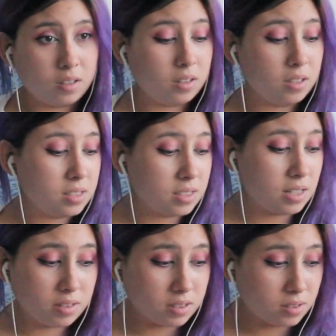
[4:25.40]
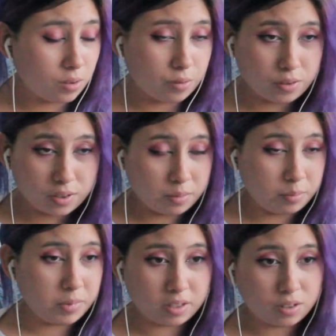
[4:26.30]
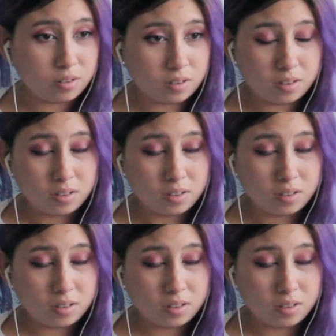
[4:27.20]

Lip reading: This town is no fucking miracle.